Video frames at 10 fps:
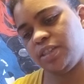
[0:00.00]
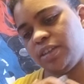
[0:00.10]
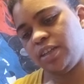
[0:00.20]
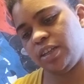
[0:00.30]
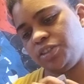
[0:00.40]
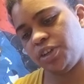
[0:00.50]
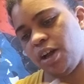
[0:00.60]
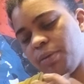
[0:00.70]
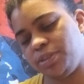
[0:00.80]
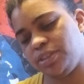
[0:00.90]
looking at your
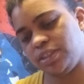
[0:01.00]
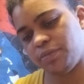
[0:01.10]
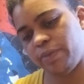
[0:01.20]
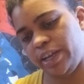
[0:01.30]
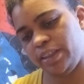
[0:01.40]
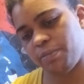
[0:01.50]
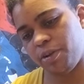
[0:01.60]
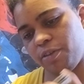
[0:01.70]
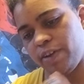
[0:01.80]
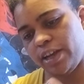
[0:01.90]
options and weighing them
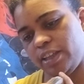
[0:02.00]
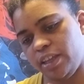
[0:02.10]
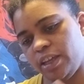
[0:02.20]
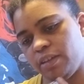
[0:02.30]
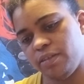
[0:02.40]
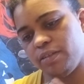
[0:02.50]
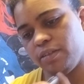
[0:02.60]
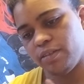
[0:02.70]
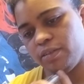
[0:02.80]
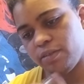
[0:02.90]
correctly.
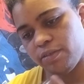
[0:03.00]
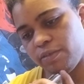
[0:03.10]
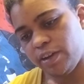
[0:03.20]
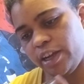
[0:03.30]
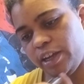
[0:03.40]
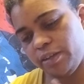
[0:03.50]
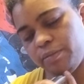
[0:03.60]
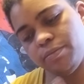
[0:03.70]
Right?